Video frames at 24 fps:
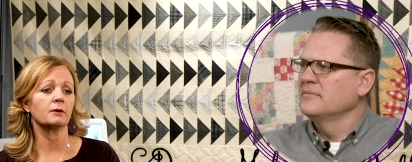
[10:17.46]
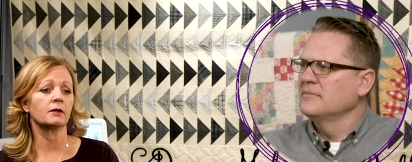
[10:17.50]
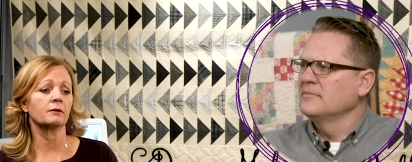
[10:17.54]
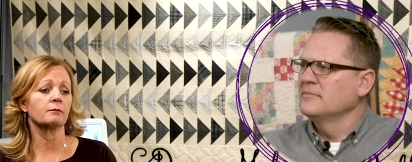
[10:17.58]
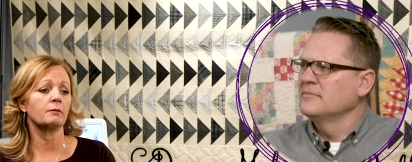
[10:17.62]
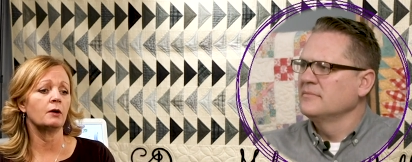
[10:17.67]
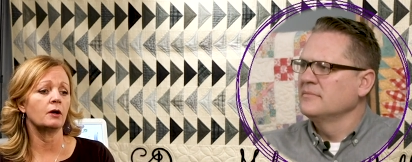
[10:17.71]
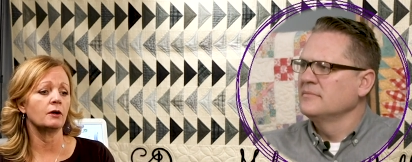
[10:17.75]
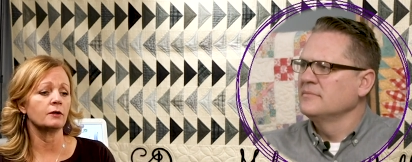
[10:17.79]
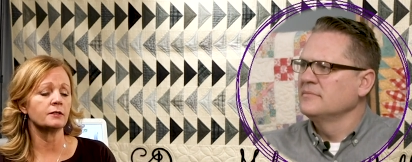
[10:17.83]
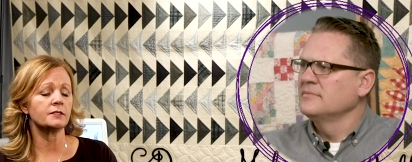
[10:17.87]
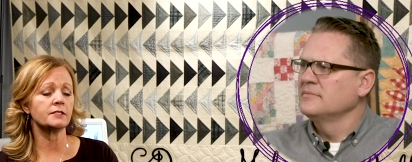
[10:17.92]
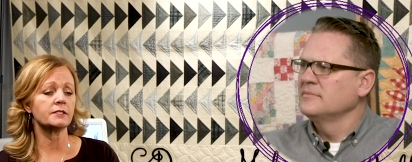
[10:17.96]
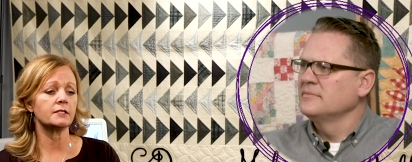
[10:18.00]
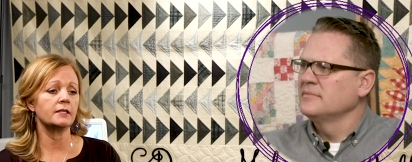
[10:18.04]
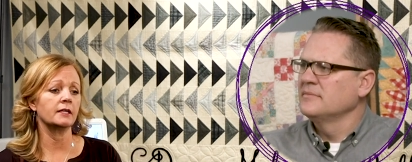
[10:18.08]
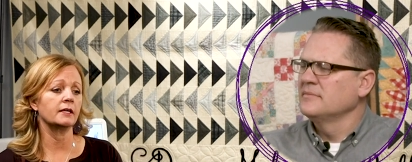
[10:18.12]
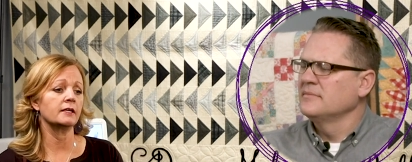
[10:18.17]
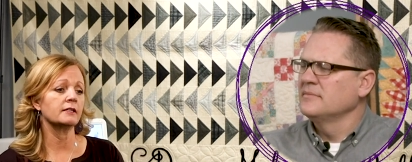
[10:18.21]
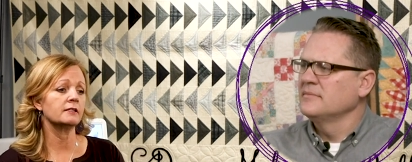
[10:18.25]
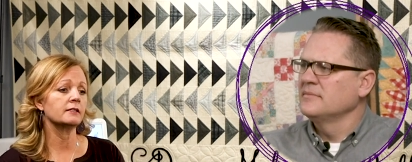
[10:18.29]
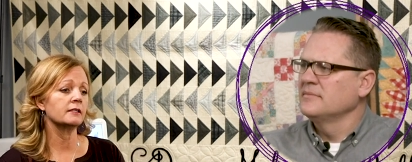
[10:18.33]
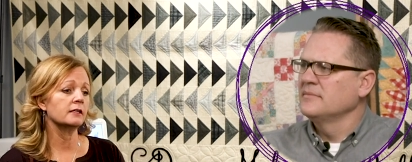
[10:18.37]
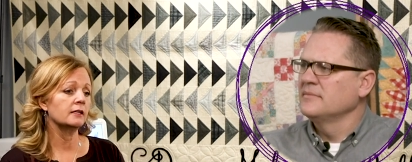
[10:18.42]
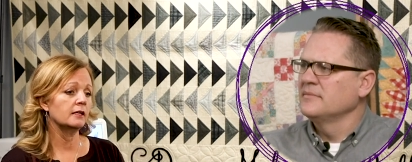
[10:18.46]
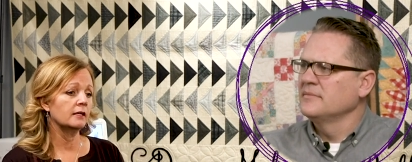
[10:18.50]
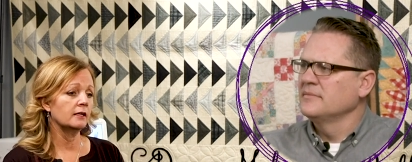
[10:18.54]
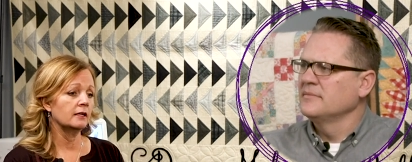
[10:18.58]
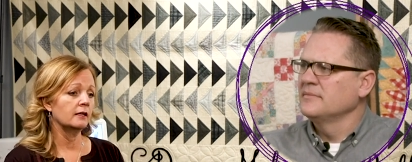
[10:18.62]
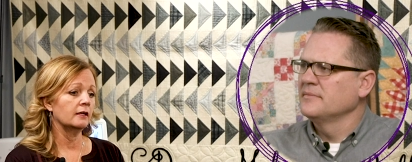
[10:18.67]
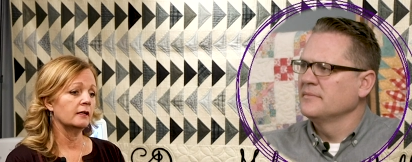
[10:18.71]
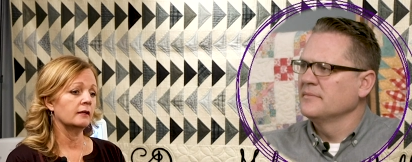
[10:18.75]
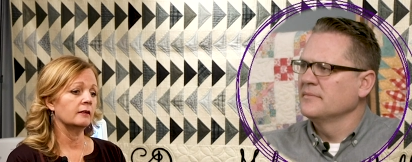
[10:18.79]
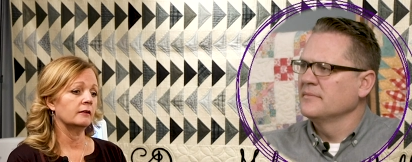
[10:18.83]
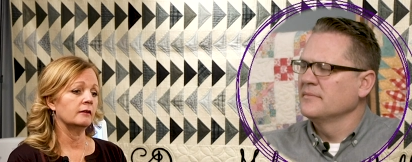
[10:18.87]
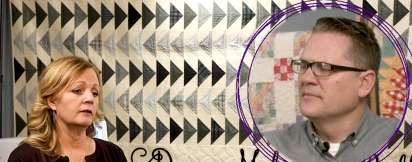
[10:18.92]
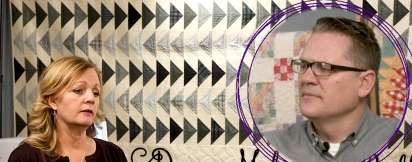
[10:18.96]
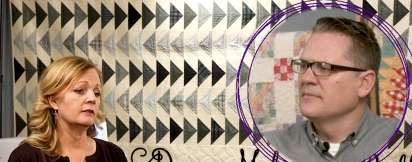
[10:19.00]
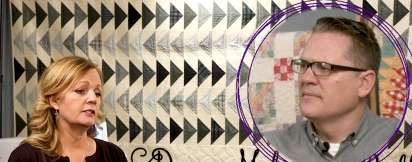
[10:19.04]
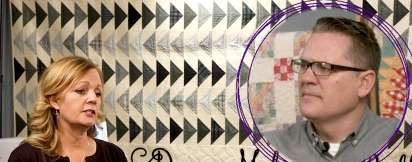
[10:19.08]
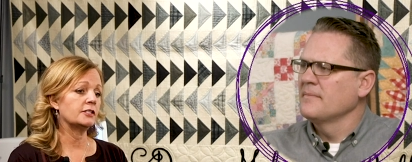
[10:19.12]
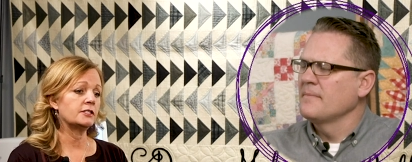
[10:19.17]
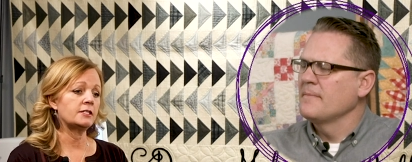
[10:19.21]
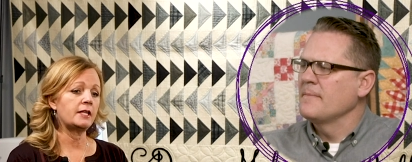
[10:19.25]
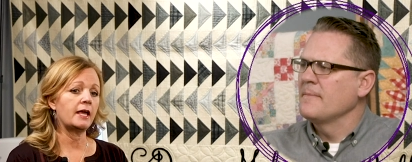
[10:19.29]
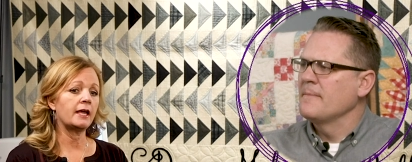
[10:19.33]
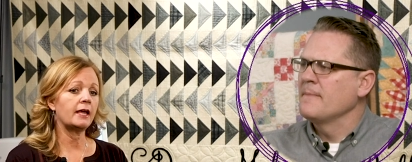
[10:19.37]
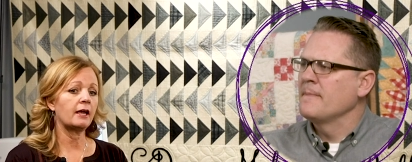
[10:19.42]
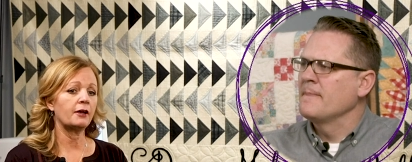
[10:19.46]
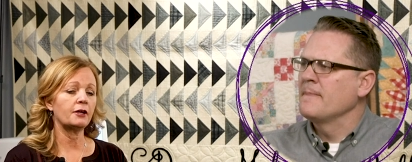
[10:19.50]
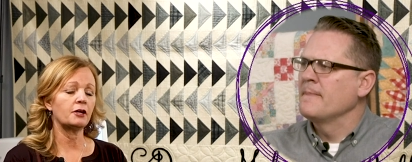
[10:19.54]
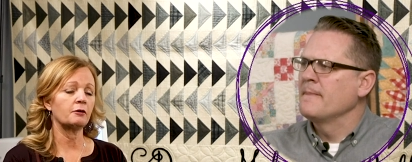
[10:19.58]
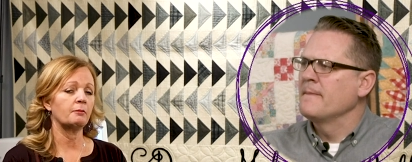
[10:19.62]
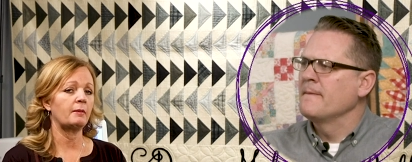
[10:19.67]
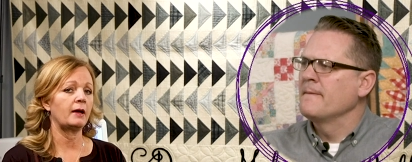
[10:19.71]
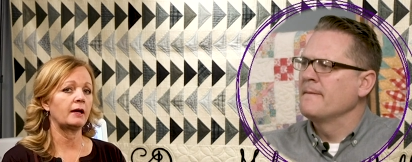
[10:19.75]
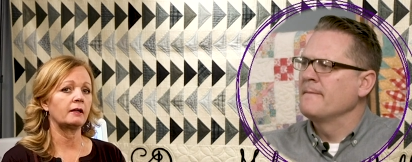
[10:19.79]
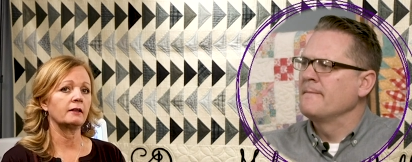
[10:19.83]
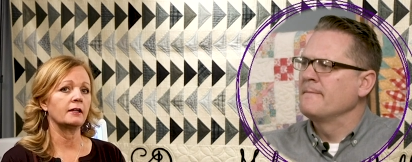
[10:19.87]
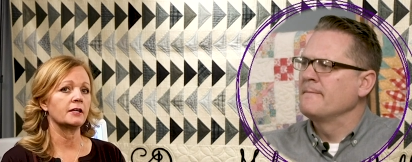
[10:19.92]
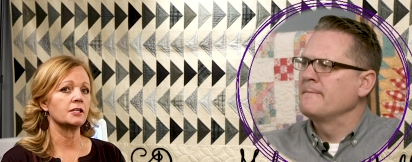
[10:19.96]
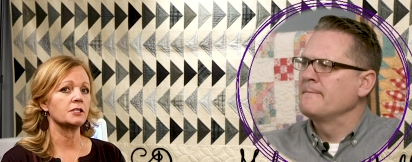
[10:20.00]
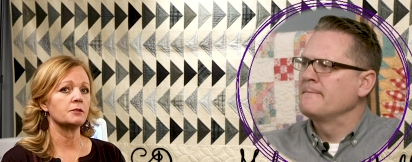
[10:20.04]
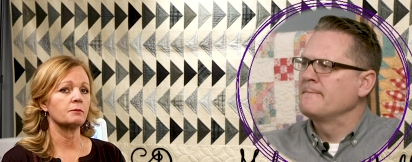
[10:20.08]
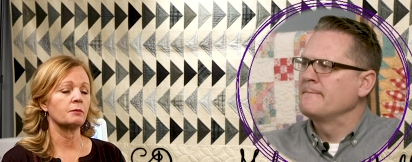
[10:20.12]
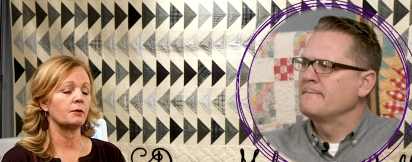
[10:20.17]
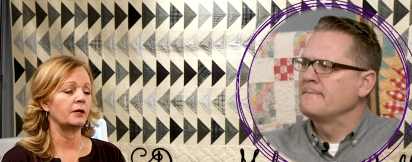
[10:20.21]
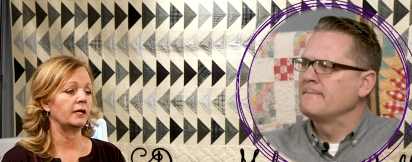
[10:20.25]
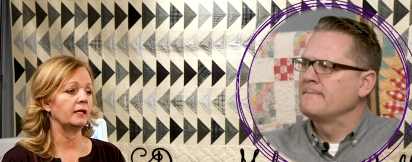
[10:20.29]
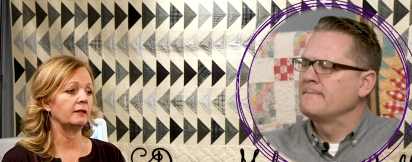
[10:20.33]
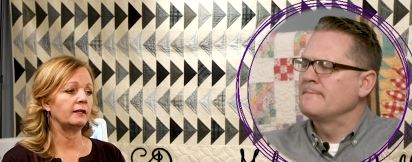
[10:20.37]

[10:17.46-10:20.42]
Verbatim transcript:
Speaker 1: posts that just take out your backlash spring.